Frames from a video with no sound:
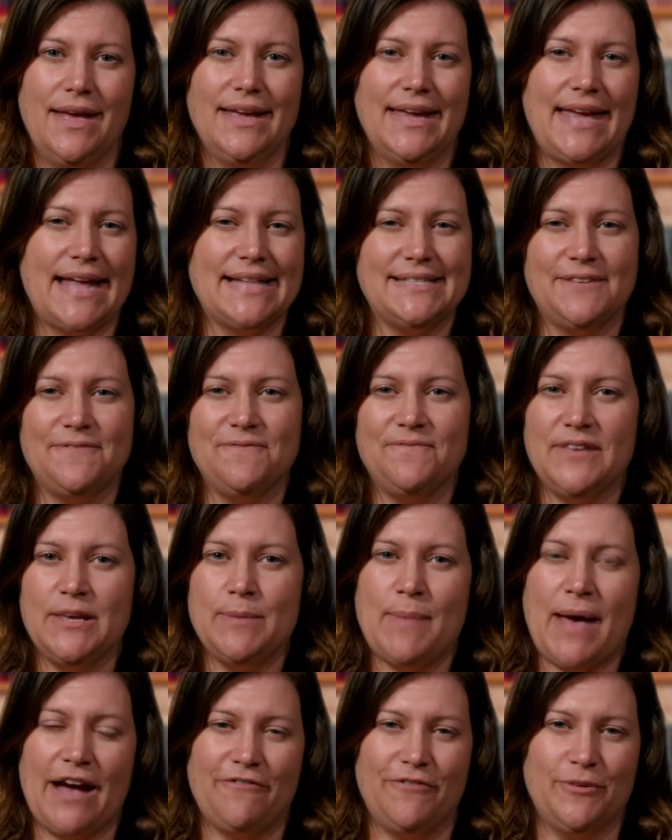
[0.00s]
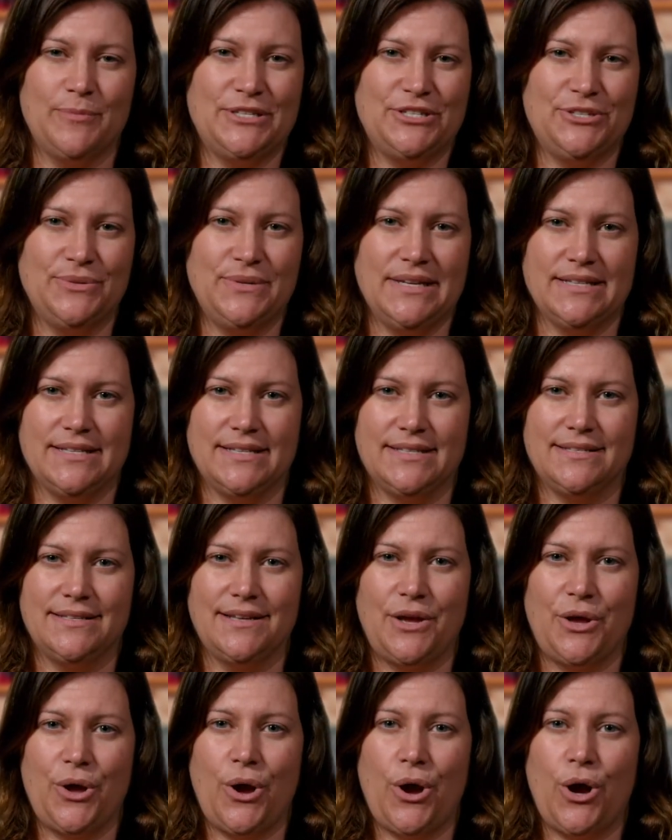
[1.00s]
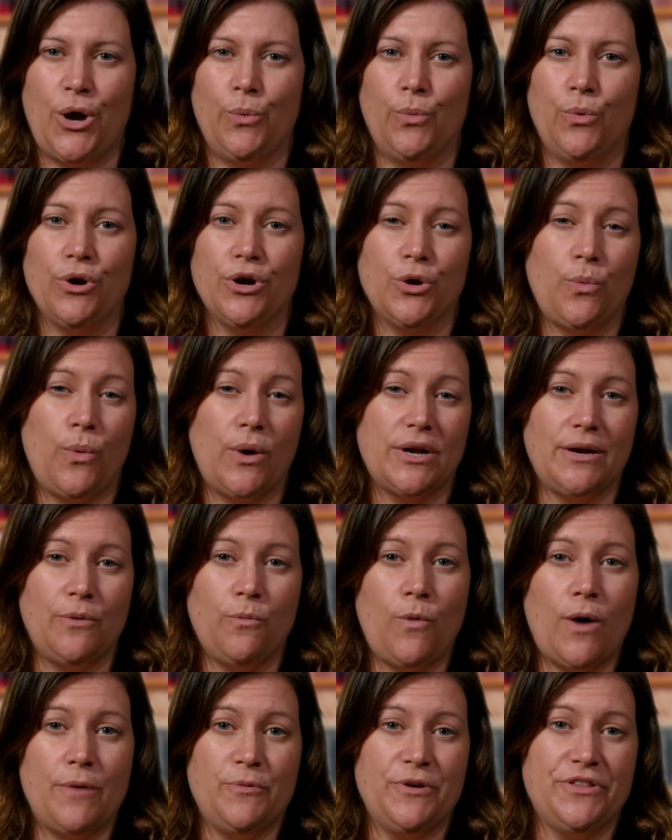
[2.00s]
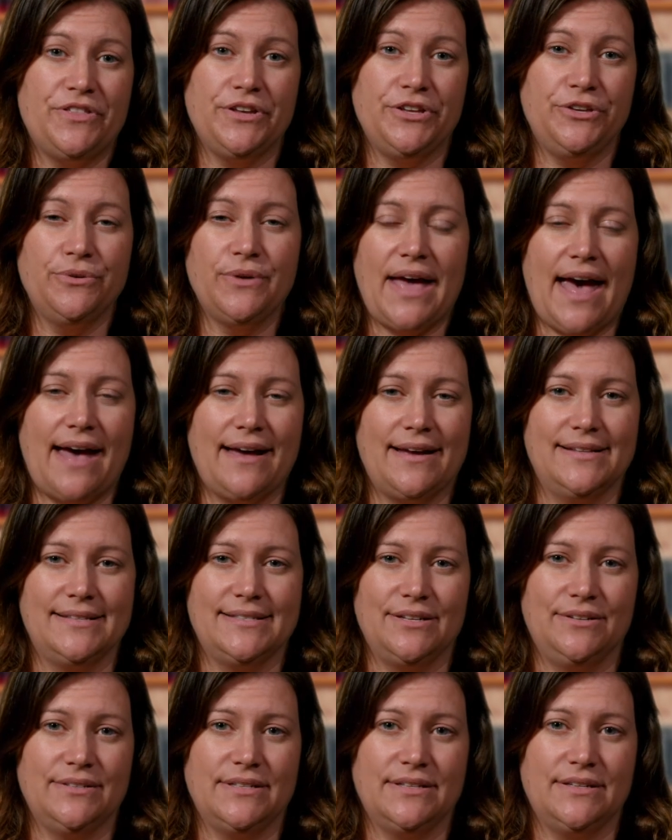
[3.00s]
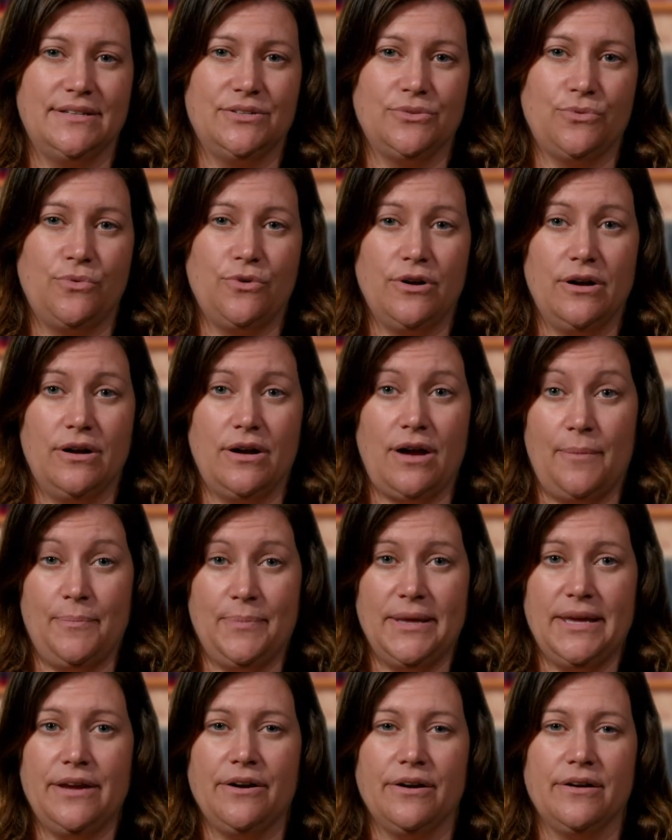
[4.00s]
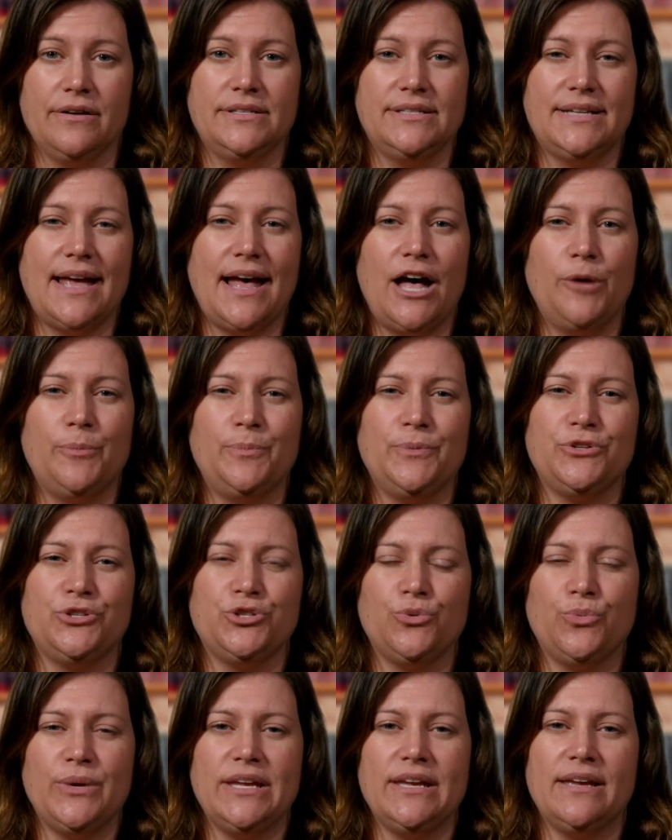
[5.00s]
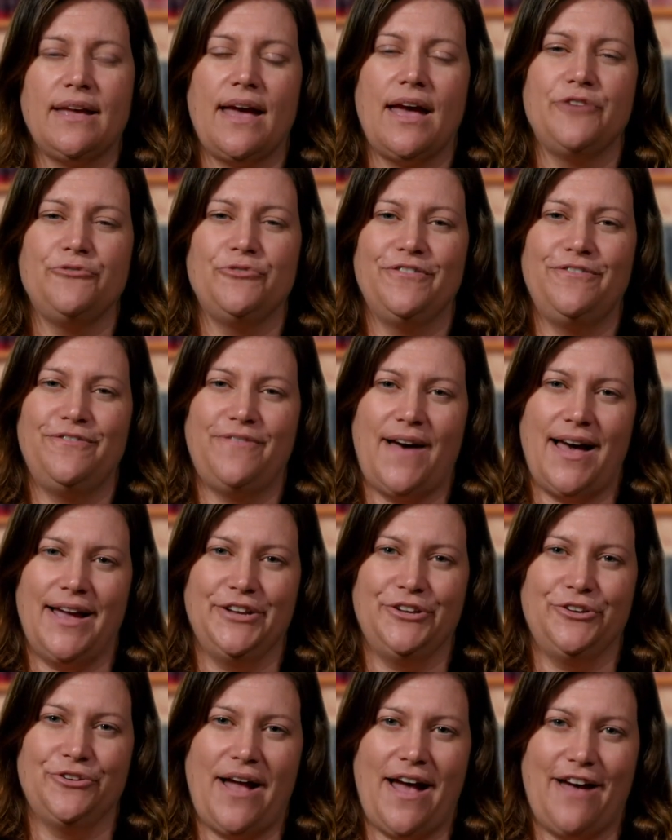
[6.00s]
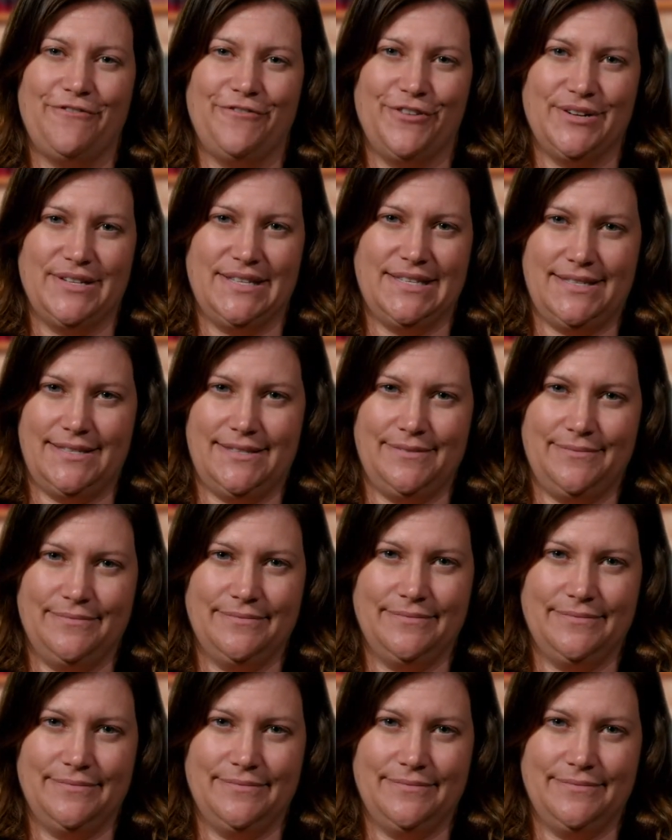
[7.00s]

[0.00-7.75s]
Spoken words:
Get some feedback from students. Work one-on-one with a UCAT consultant or a peer to help you tweak and refine your efforts.